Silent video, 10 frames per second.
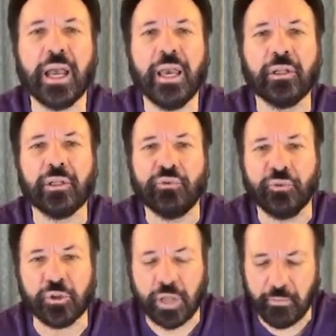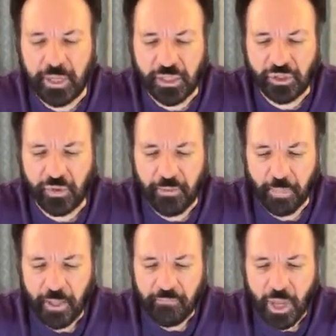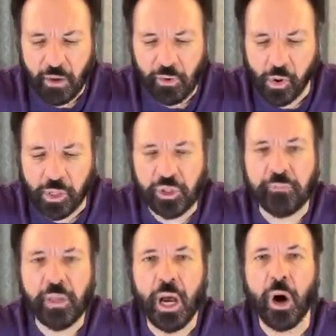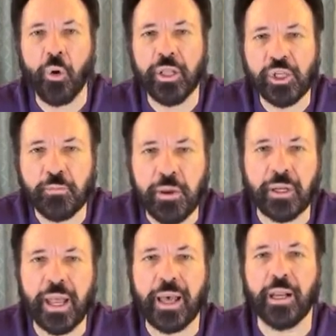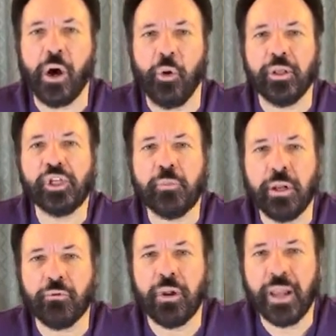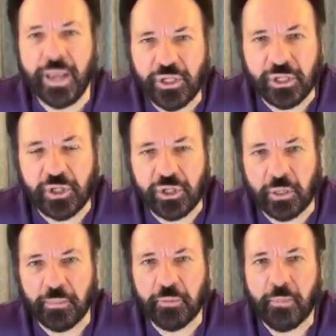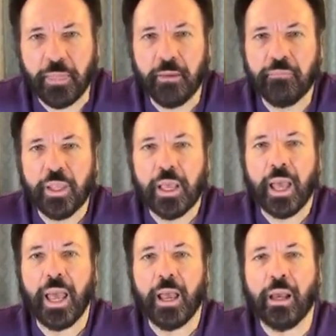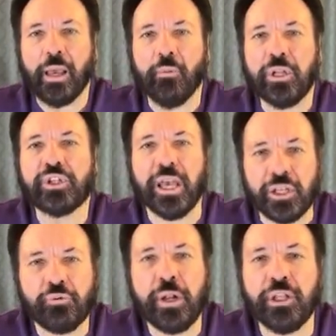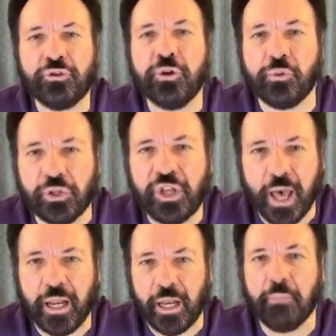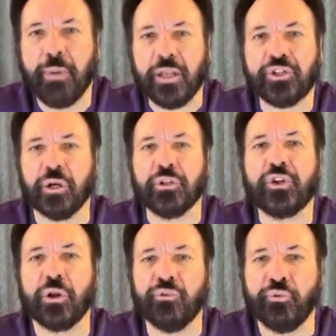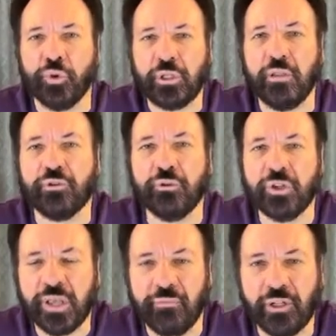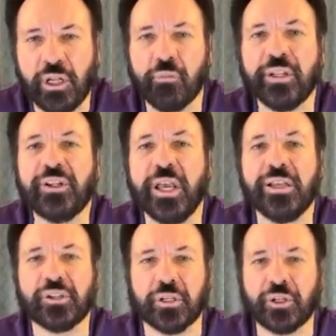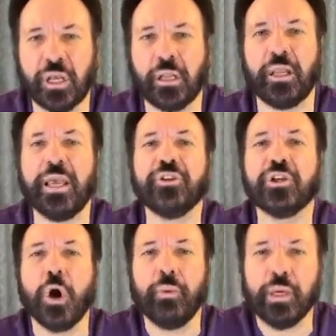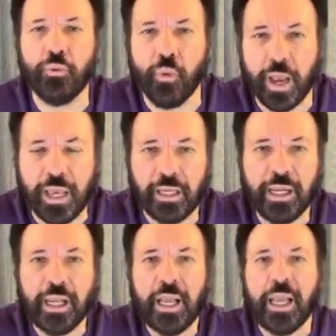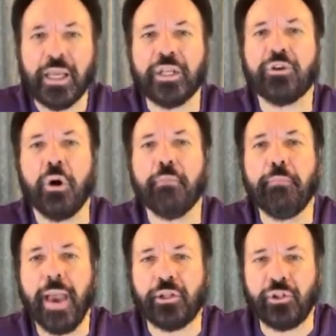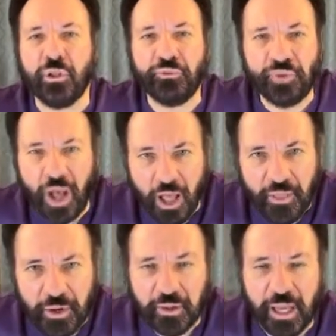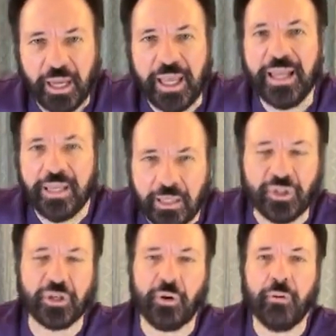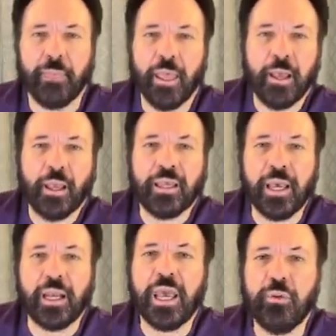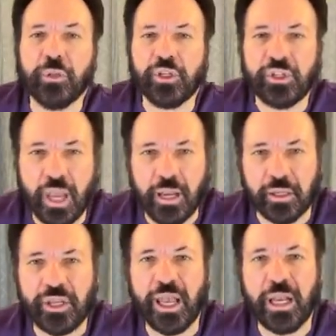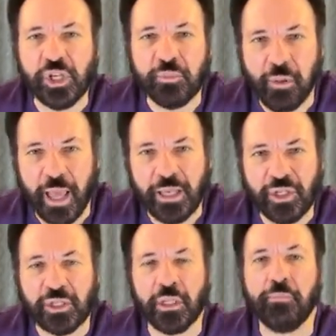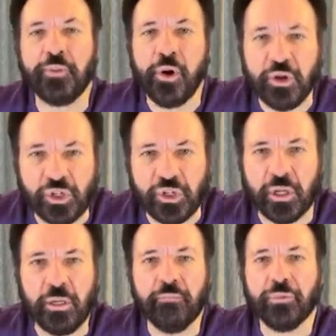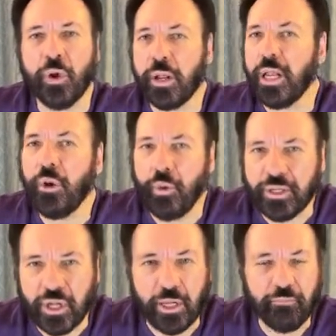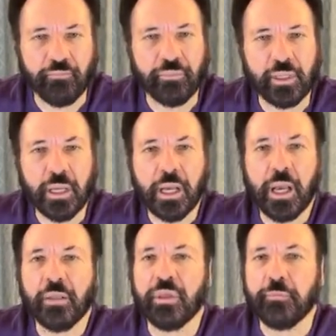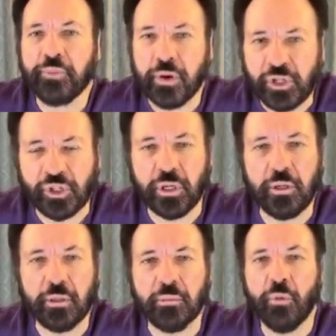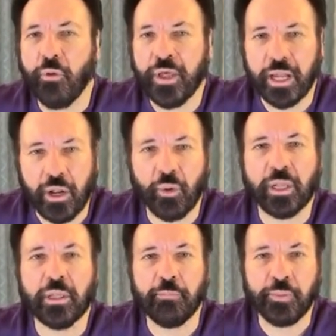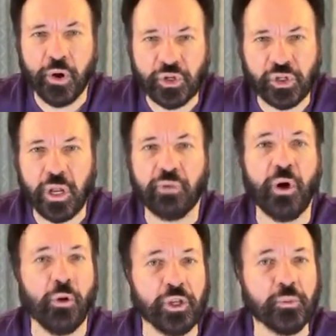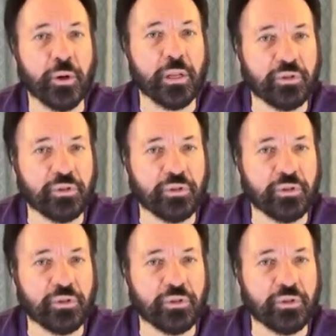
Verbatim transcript: I entered the full-time ministry, of course, Holy Spirit and Holy Spirit relationship which is really true Christianity, based on John 14 through 17, what Jesus said that he's going away, he's going back to the Father, and he did so. Yet he would send us in his place the person, not anointing, the person, more than anointing, the person of Holy Spirit